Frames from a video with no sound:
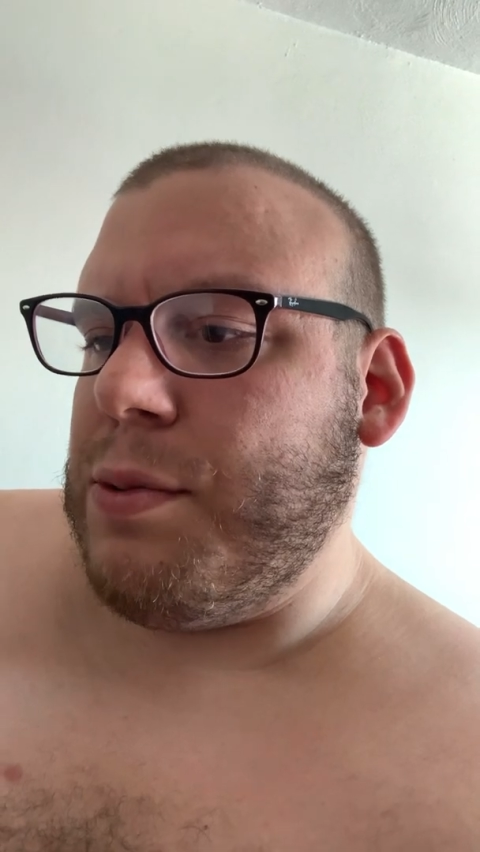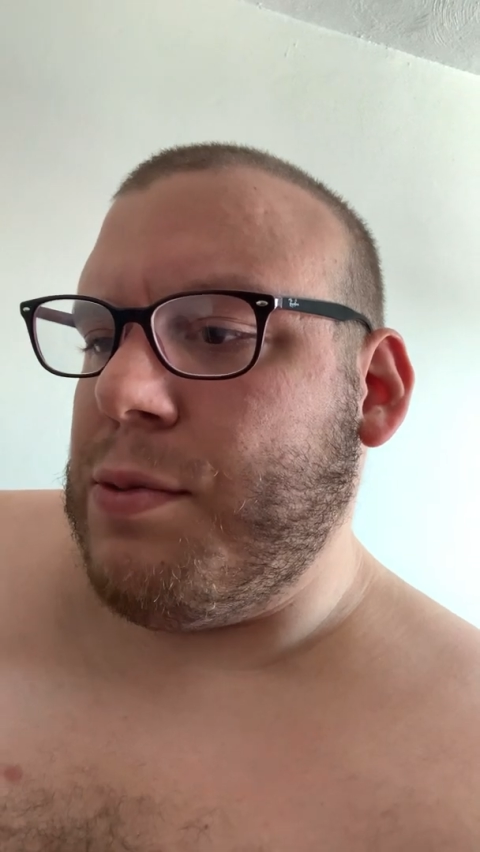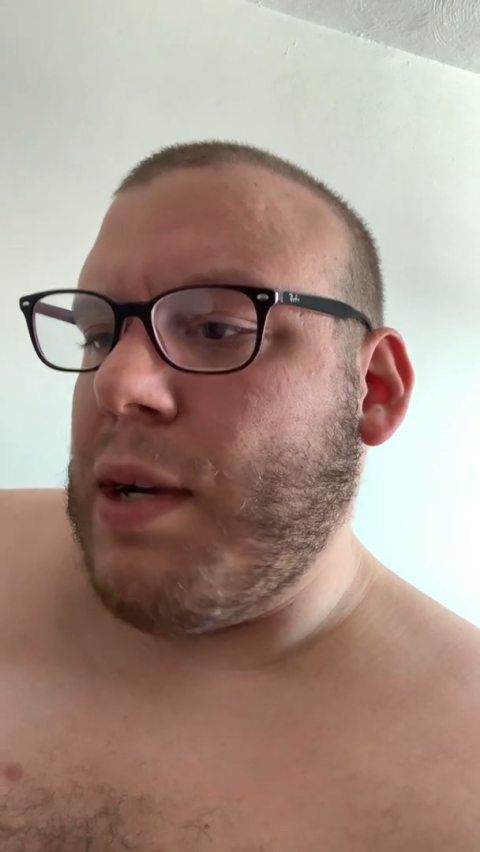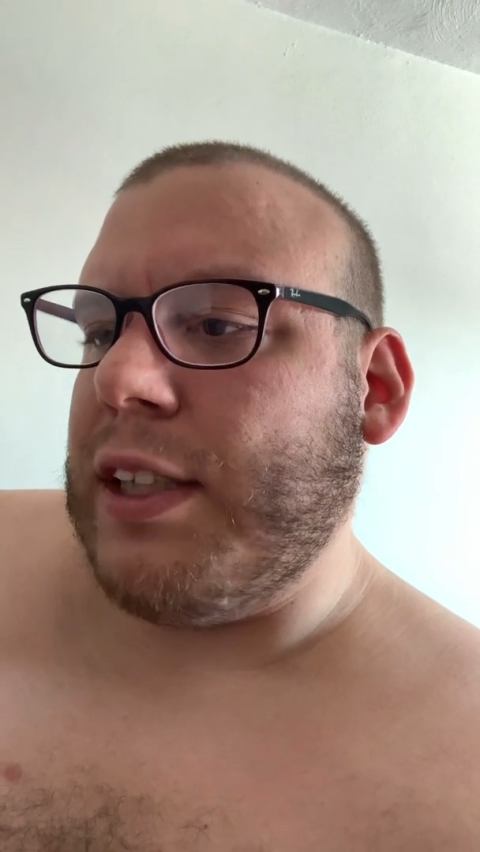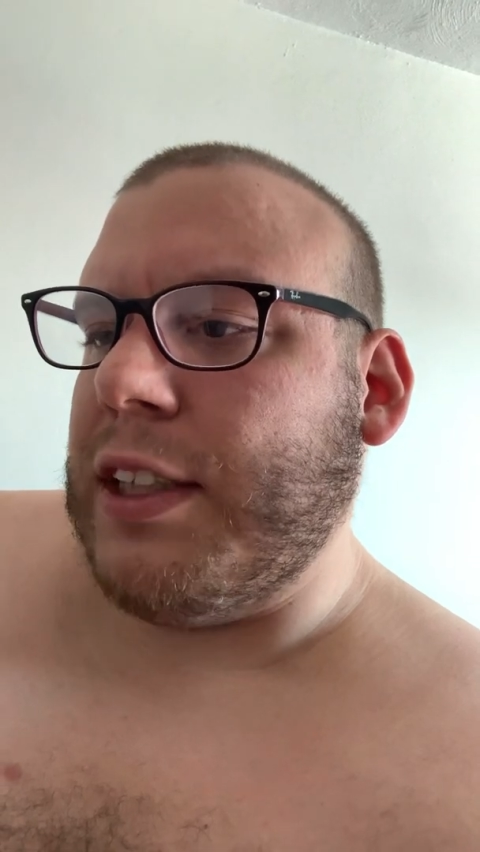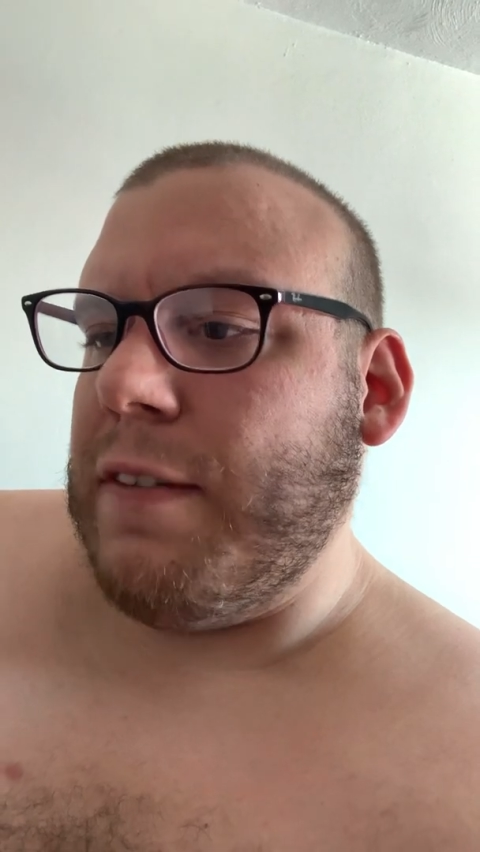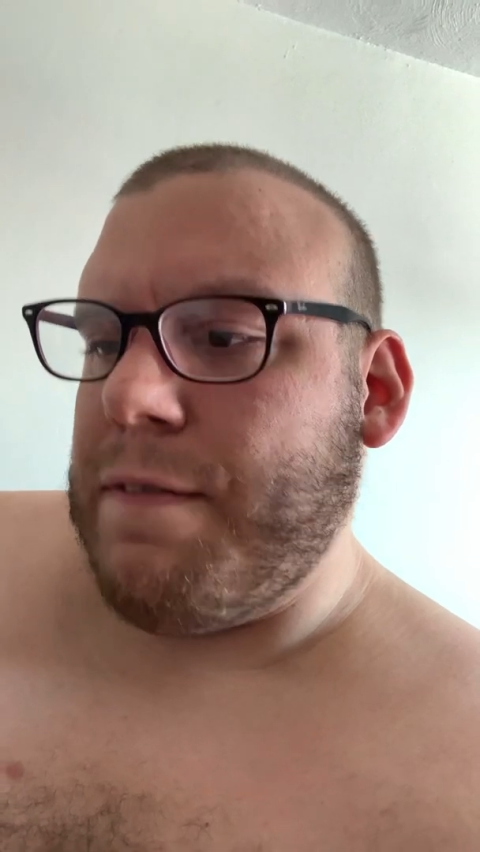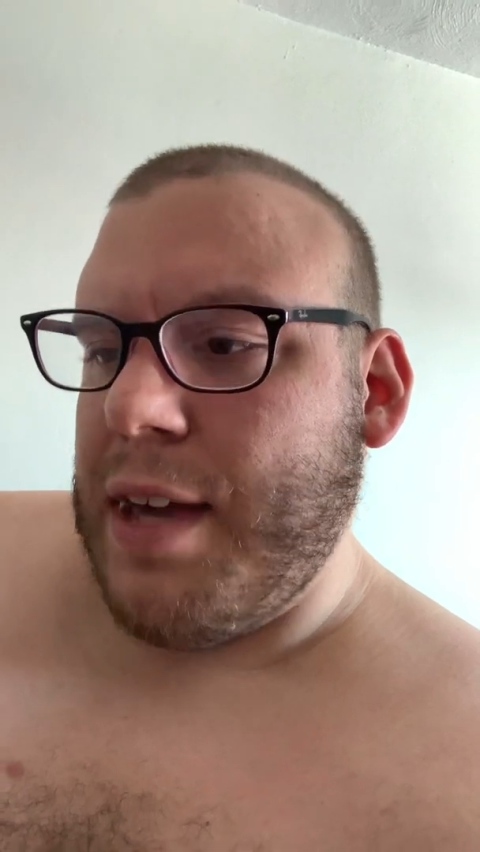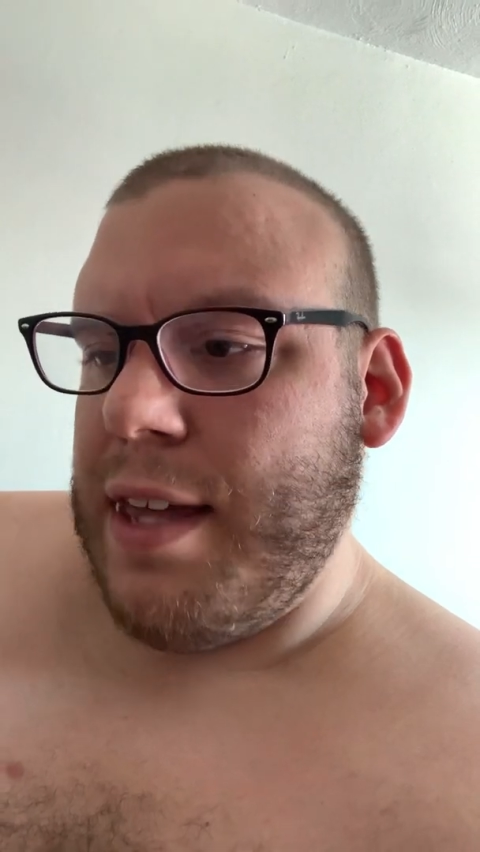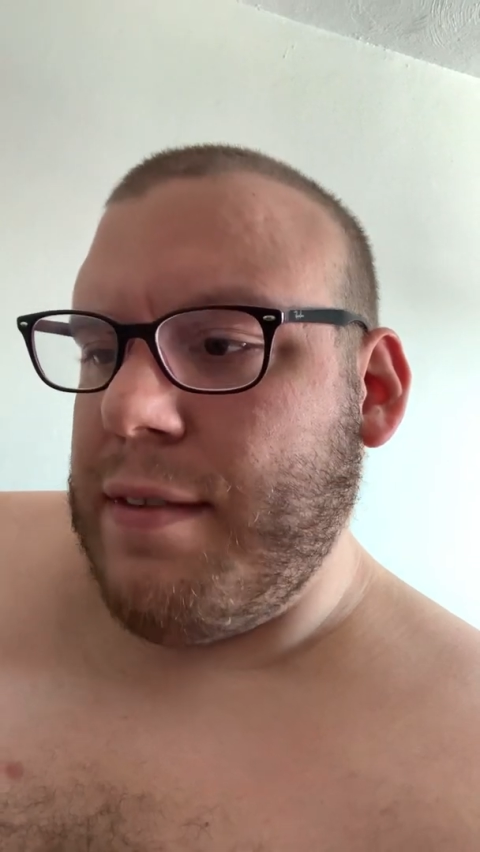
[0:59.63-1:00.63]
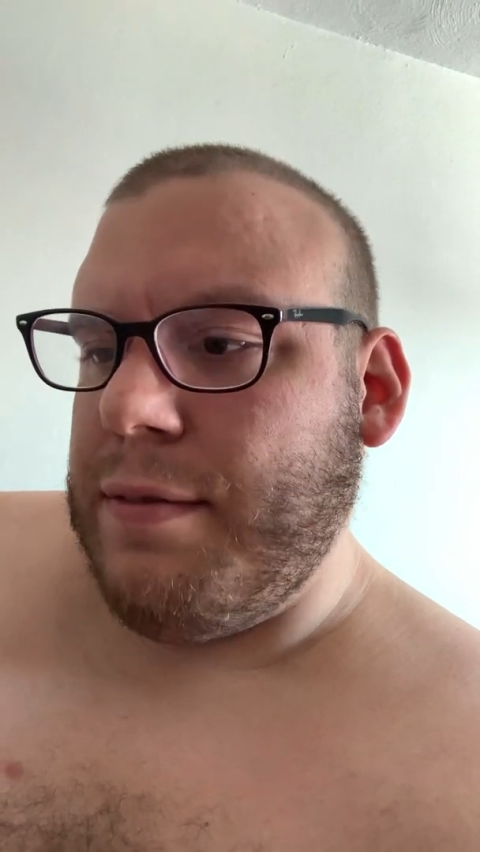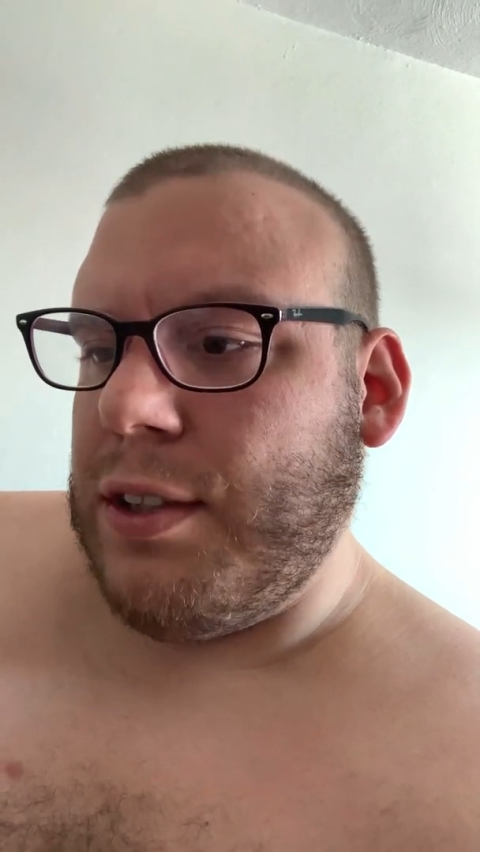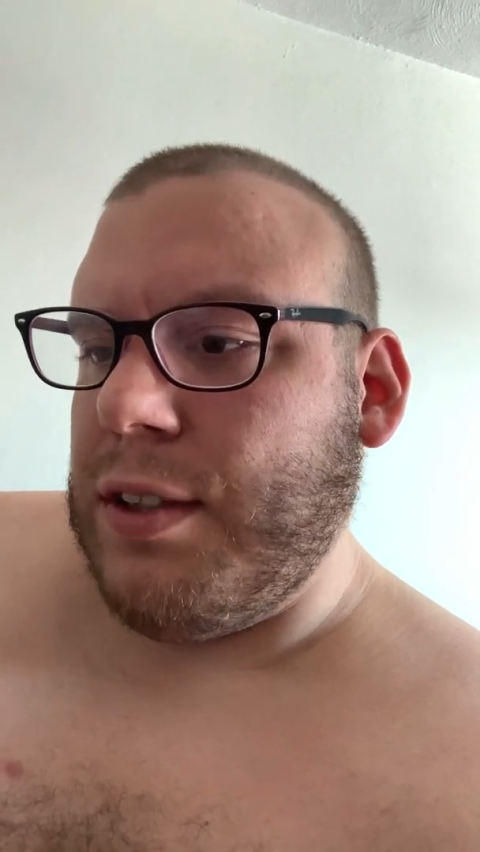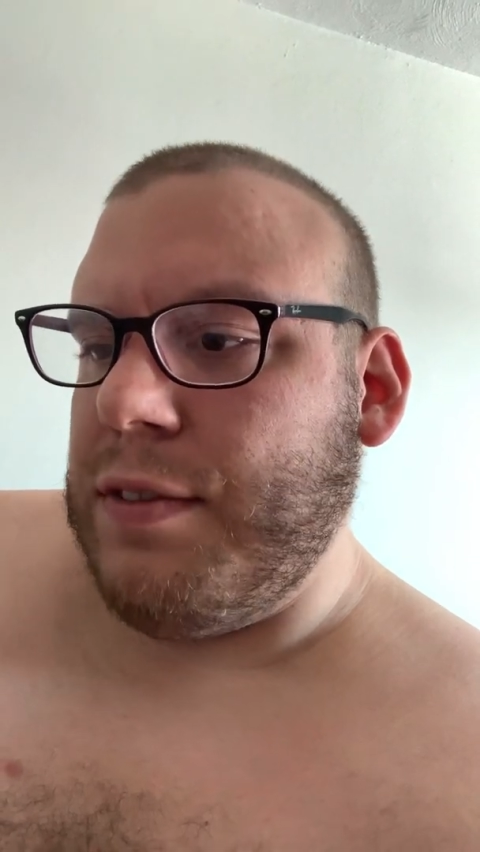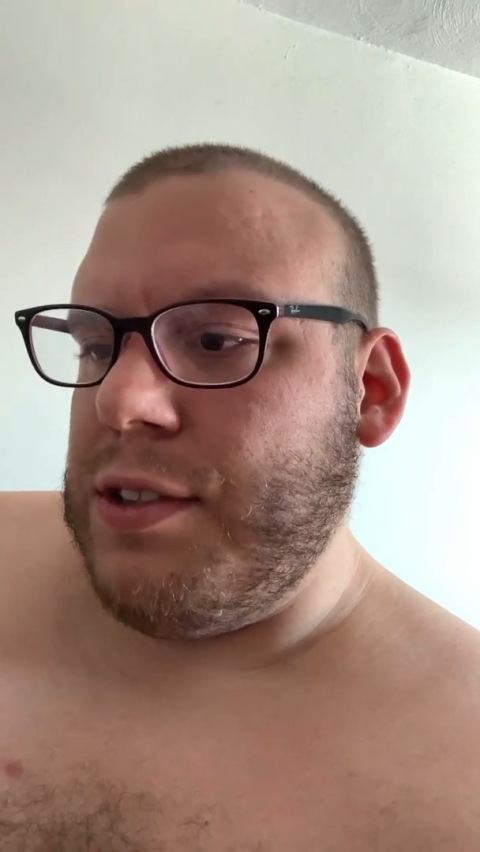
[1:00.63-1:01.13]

was watching Faith evolve